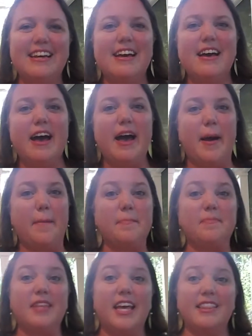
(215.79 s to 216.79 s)

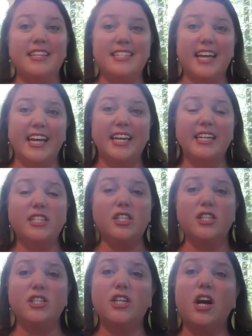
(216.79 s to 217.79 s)
And then second is
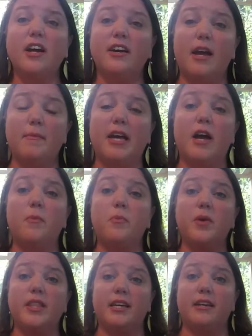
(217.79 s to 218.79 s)
just start coming up
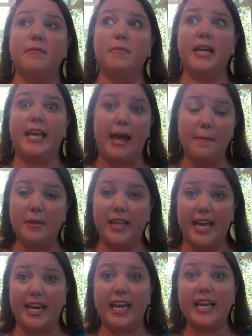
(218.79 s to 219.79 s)
with a game
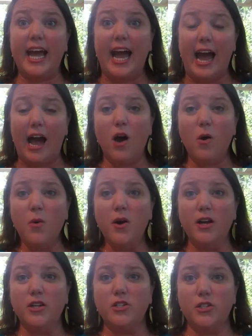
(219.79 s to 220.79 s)
plan. Like,
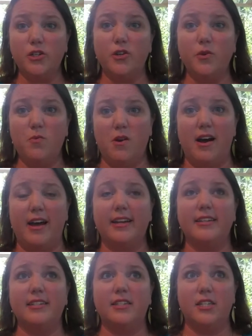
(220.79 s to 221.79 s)
how do you
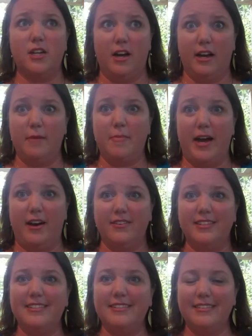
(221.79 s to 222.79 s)
want to talk
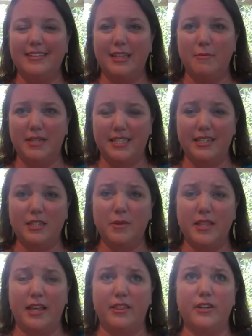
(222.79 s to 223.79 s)
about the business
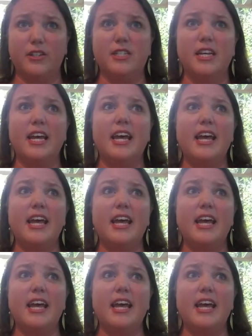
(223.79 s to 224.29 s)
with others?